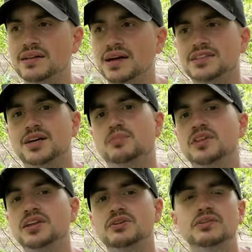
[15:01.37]
locked up, and
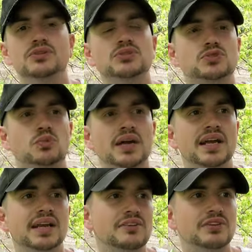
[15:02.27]
then you lose
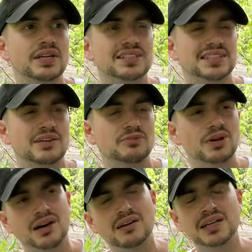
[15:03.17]
weight even in state.
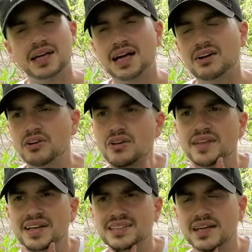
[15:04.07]
Well, I don't know at
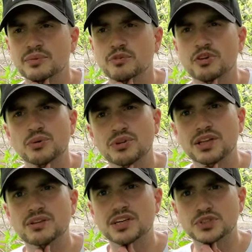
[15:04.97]
that time if I
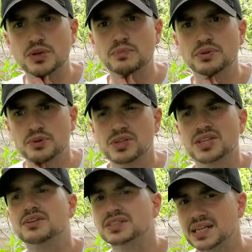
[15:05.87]
really lost weight, but there was
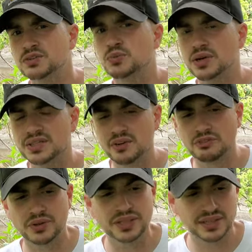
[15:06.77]
other times where I
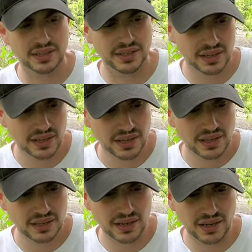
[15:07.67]
definitely did.
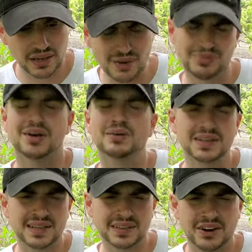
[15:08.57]
I probably
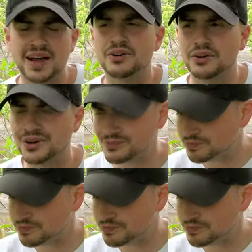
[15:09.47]
did in there. I don't know.